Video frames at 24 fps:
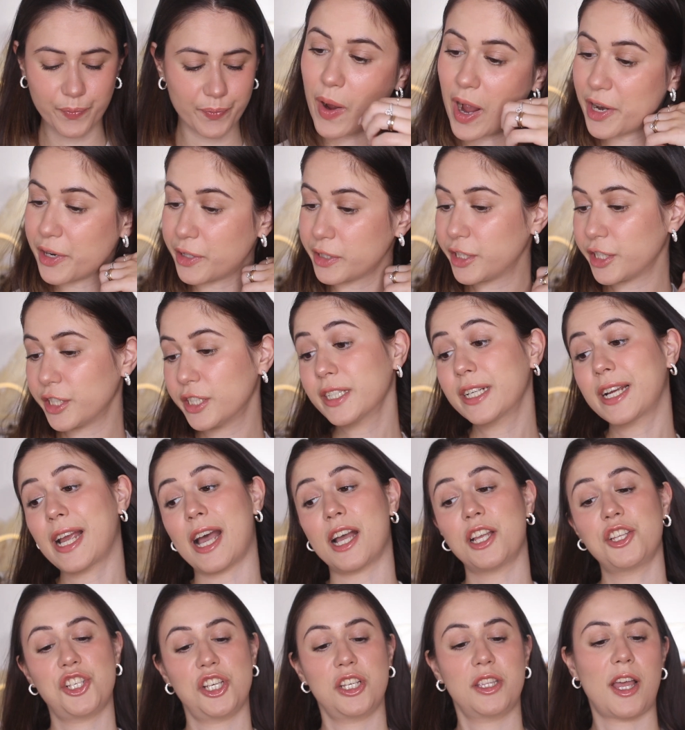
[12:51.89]
But another
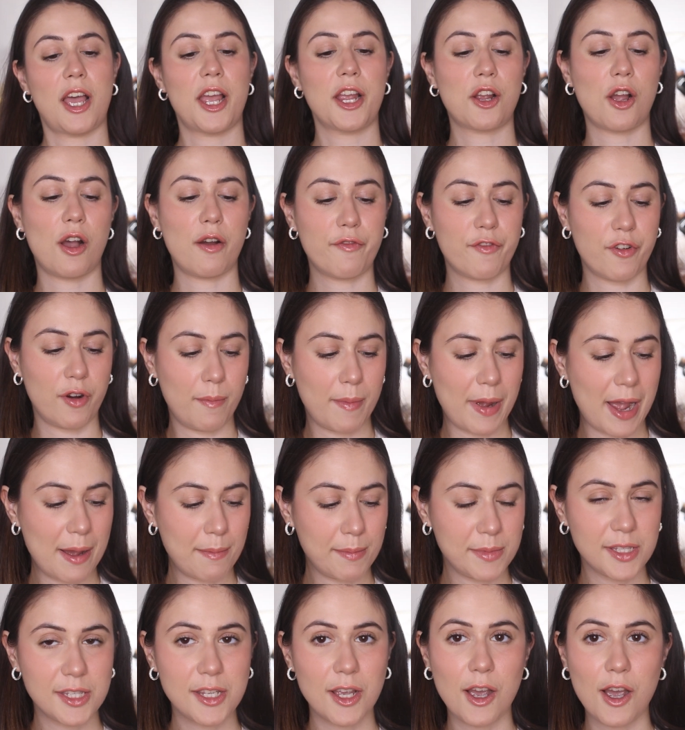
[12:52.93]
gadget that I got from
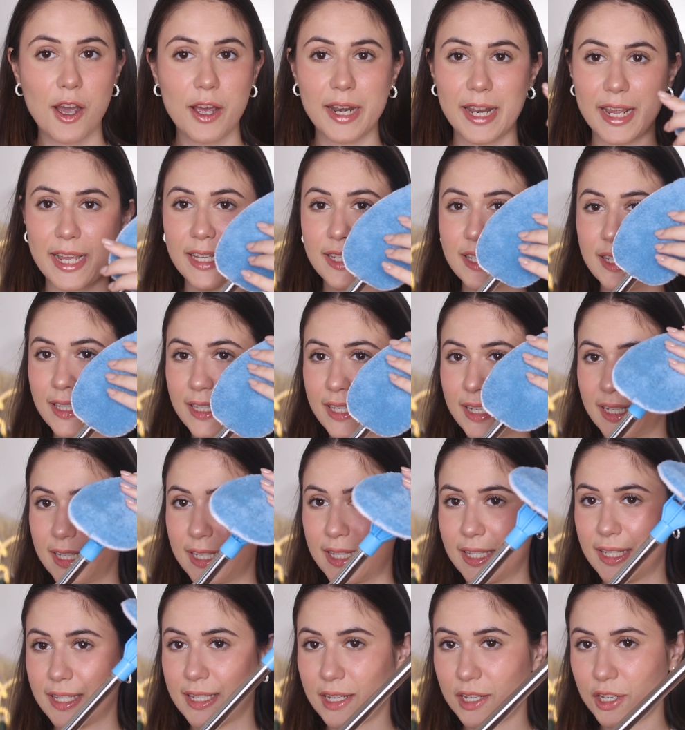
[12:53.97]
Amazon is
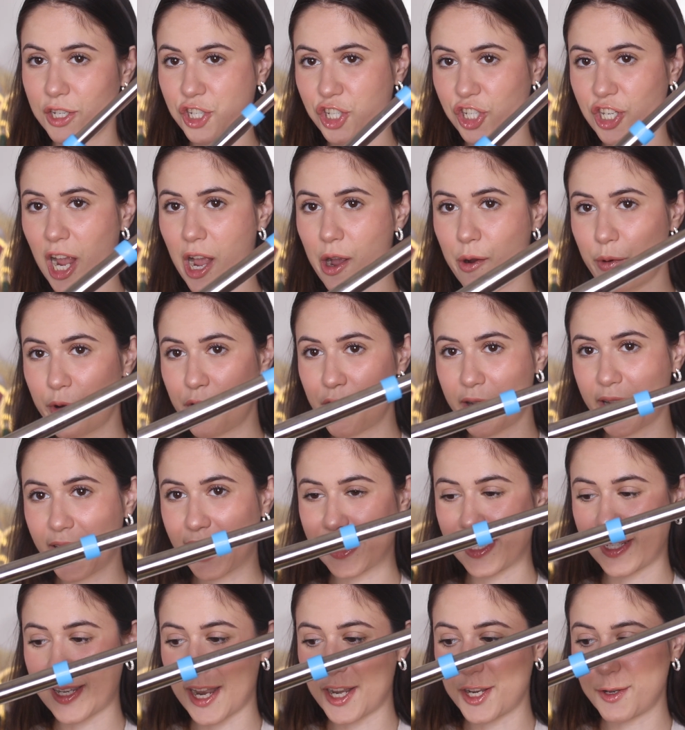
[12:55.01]
this shower
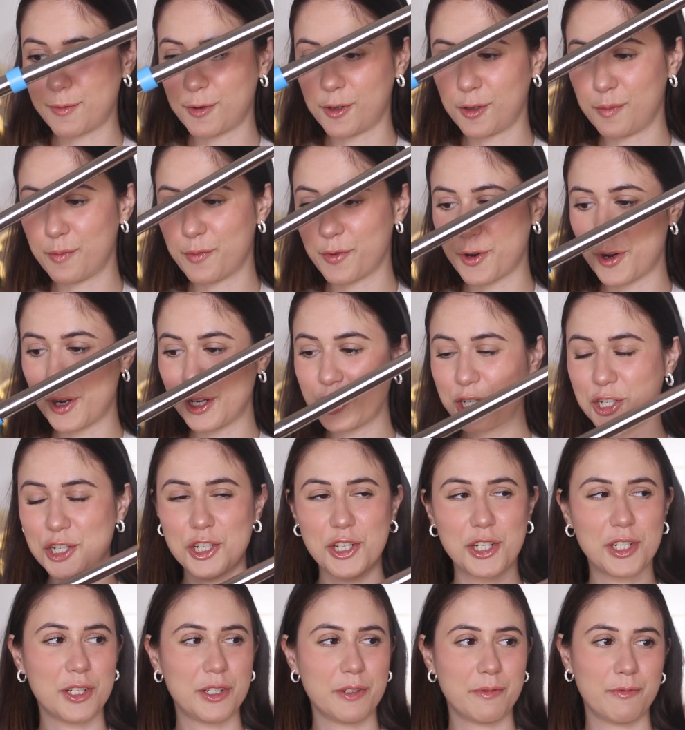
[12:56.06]
extendable
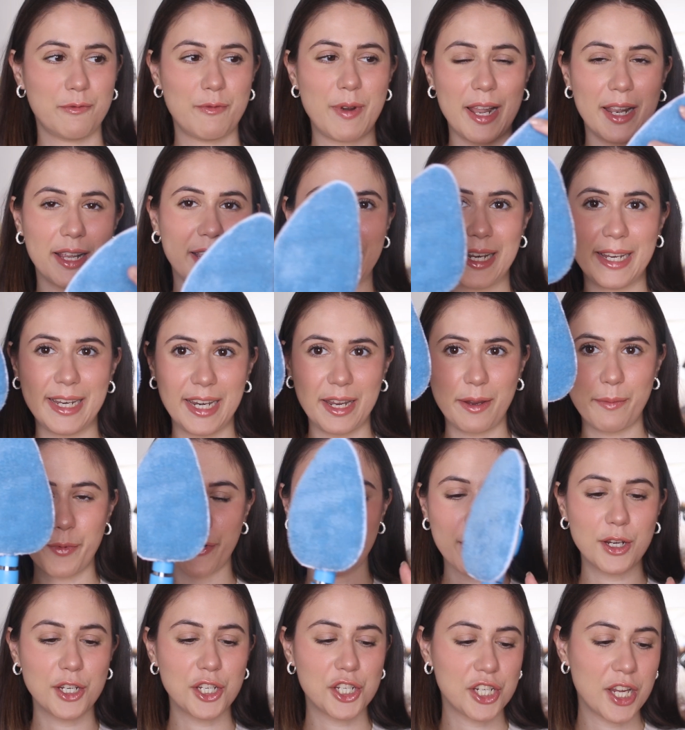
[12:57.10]
brush, well, cleaning
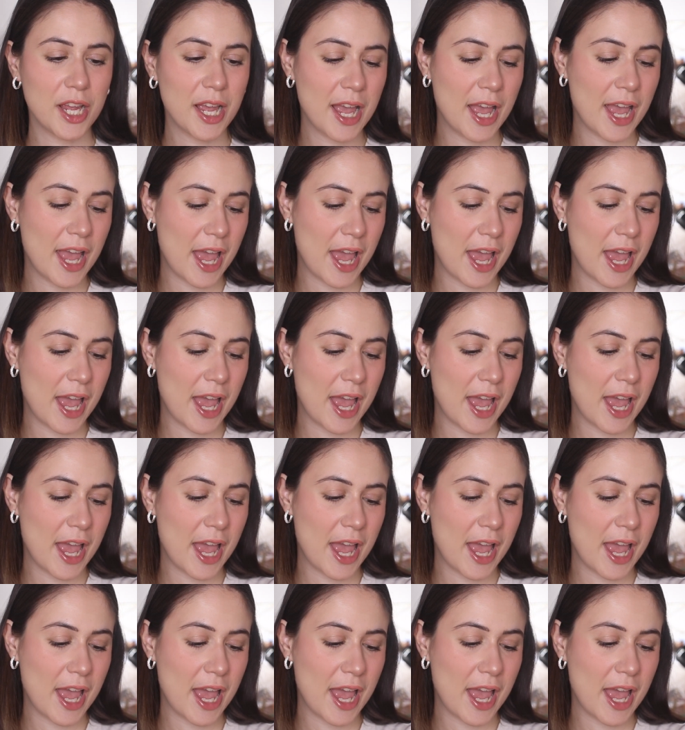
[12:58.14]
brush.